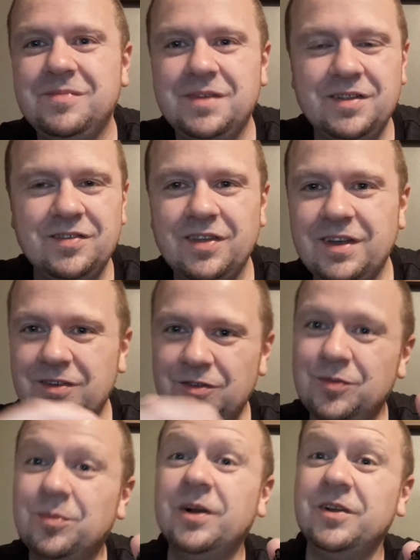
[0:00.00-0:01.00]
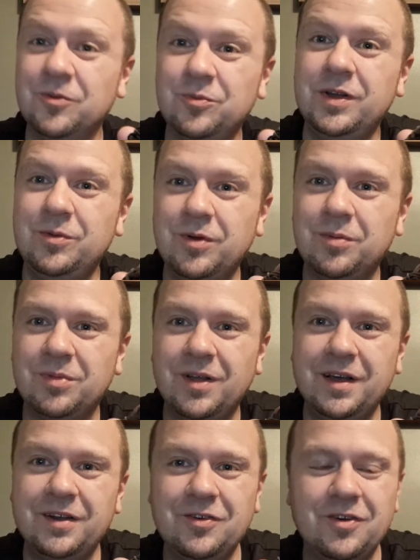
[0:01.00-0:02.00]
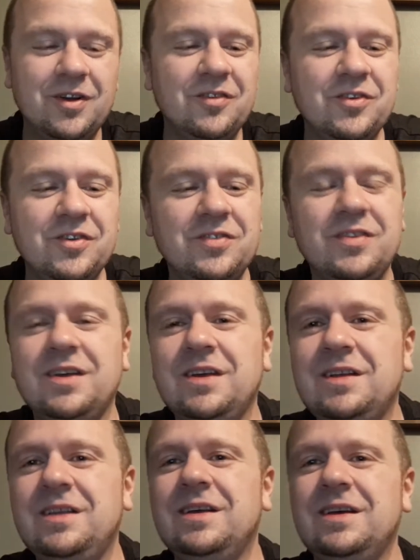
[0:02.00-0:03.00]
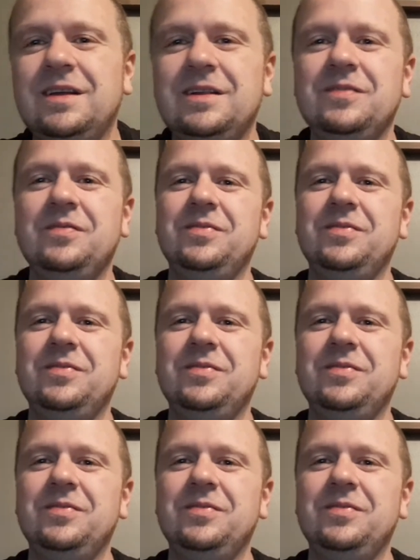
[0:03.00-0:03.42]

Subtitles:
It's like you spun your weed whip line around this thing, and